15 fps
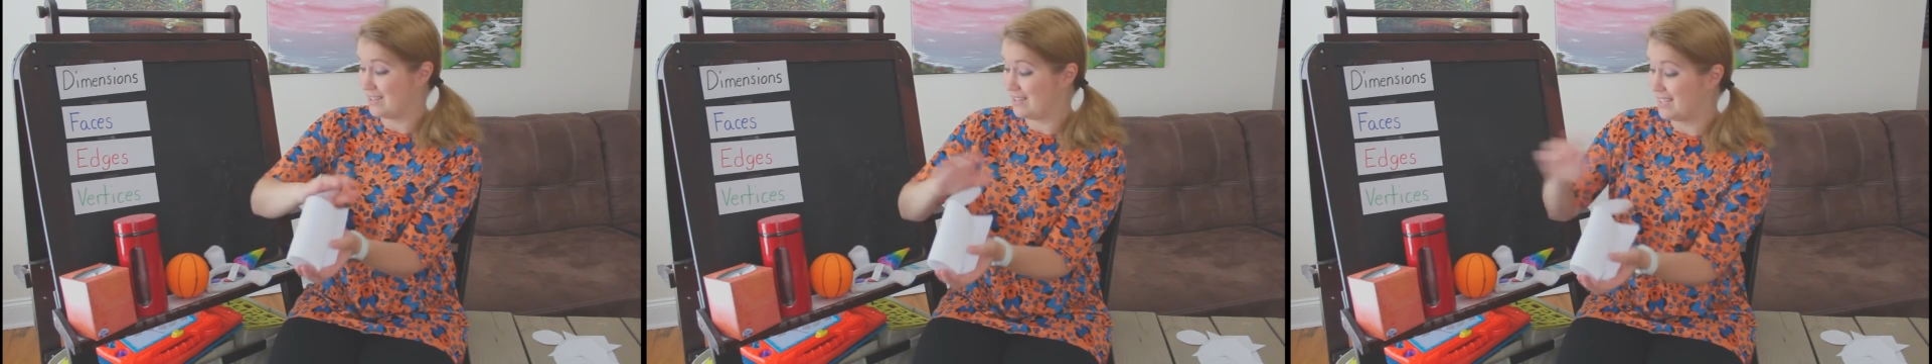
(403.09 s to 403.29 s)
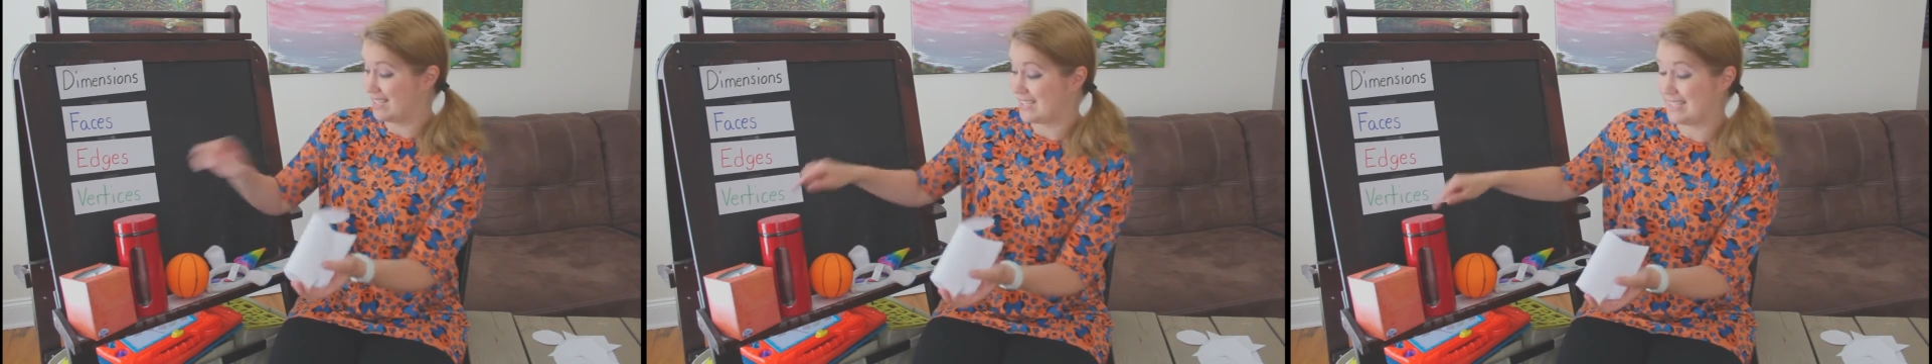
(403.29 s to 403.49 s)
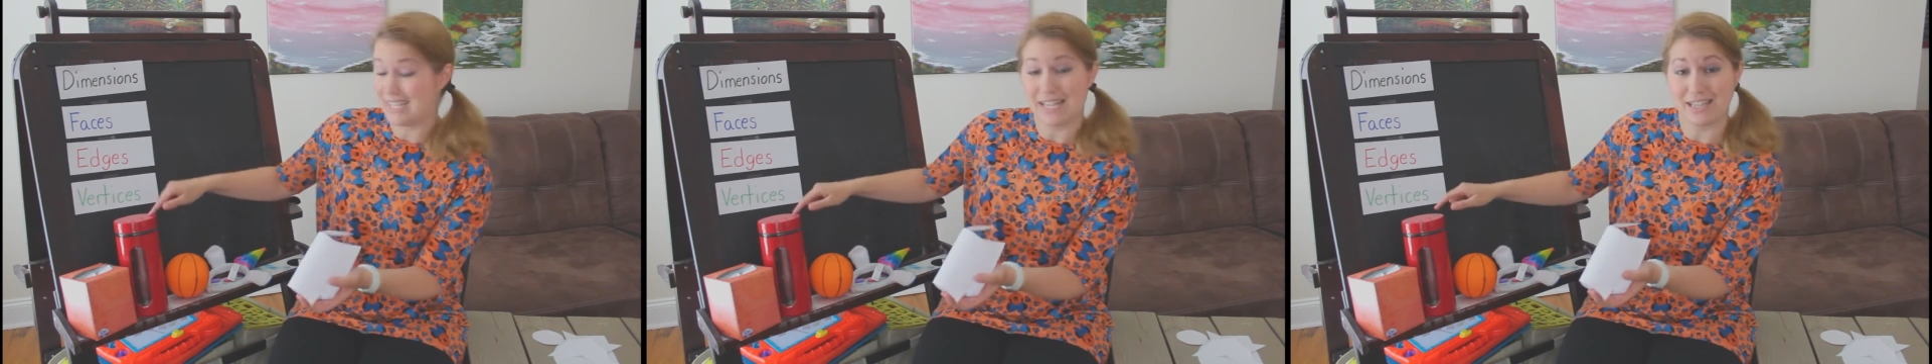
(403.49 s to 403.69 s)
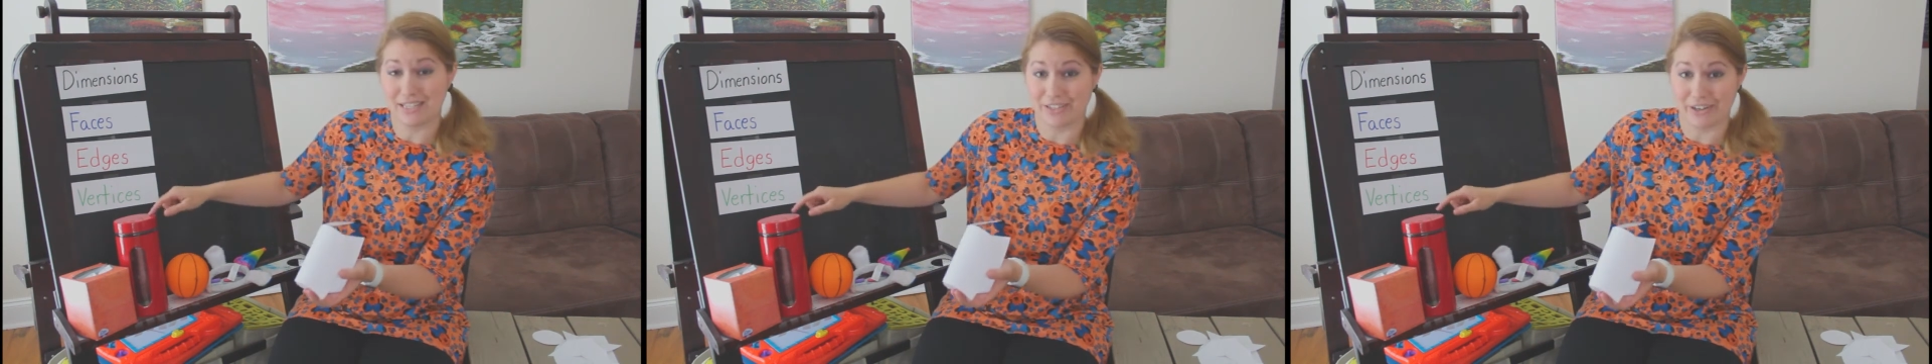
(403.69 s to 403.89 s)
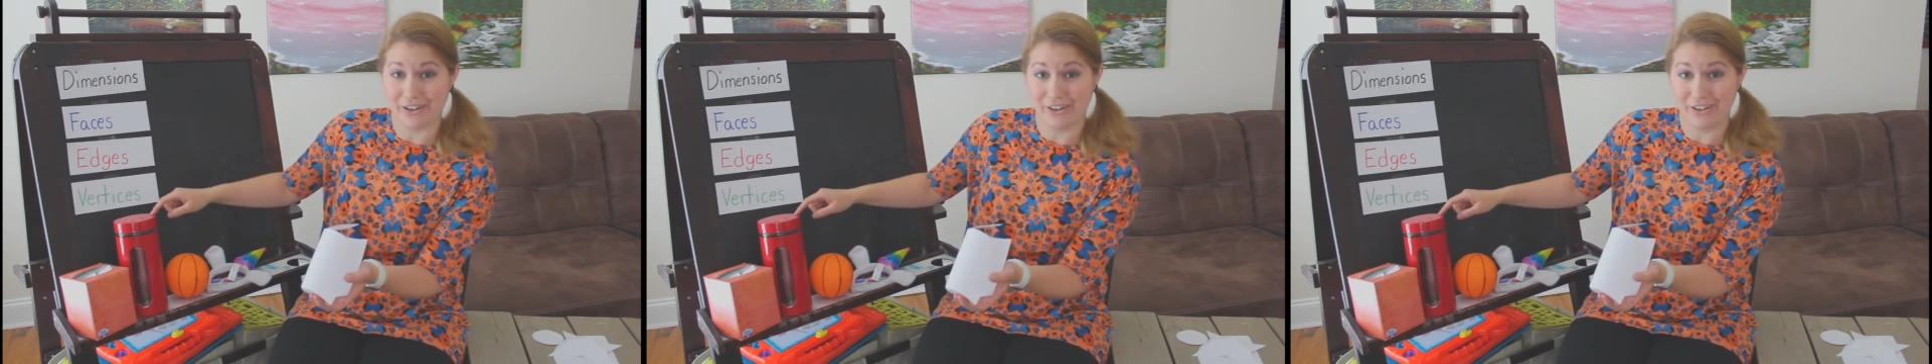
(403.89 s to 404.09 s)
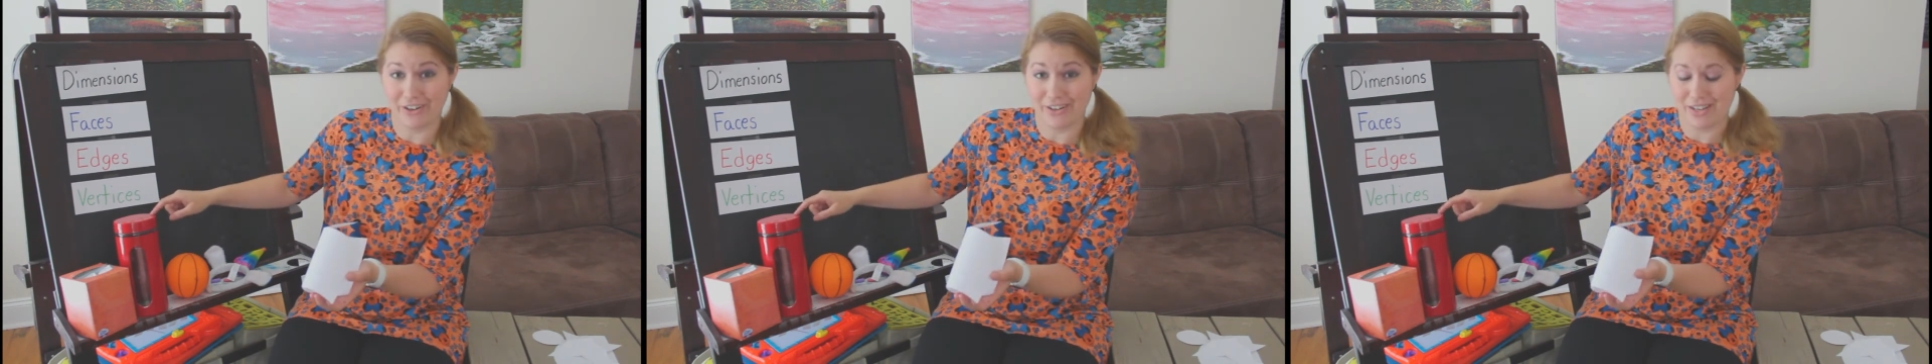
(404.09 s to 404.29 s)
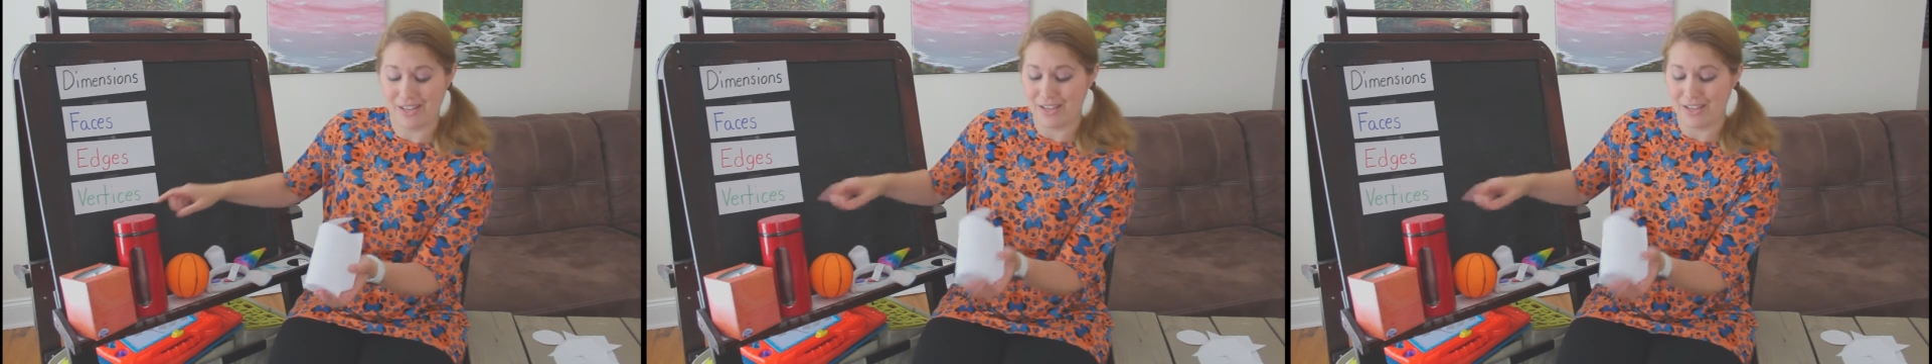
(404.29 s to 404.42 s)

the cylinder.